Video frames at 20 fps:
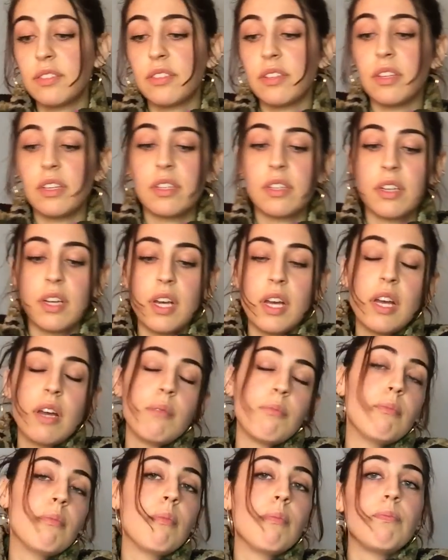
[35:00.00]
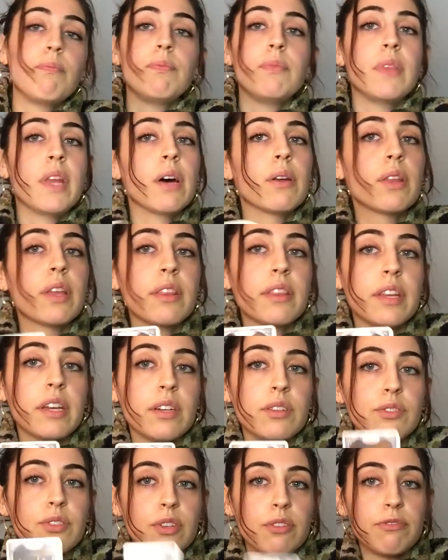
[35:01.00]
It's like now that
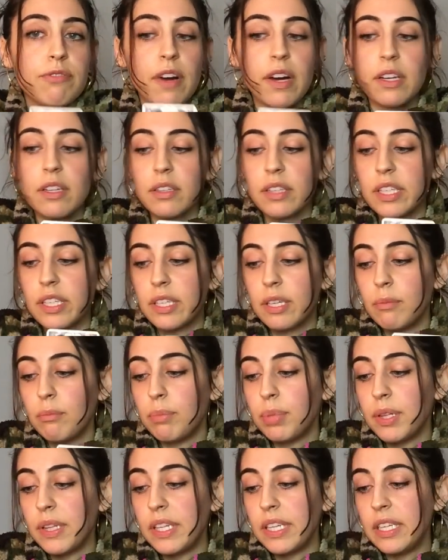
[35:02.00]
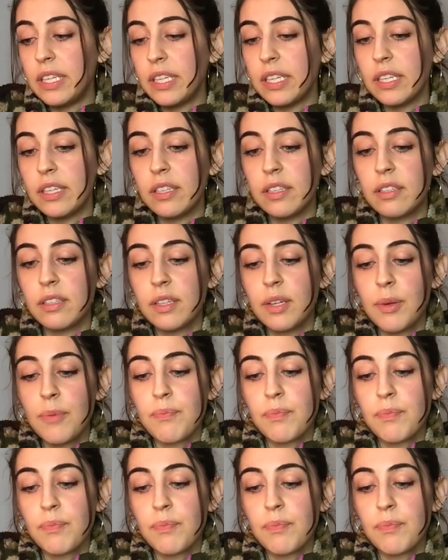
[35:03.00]
things are finally completed,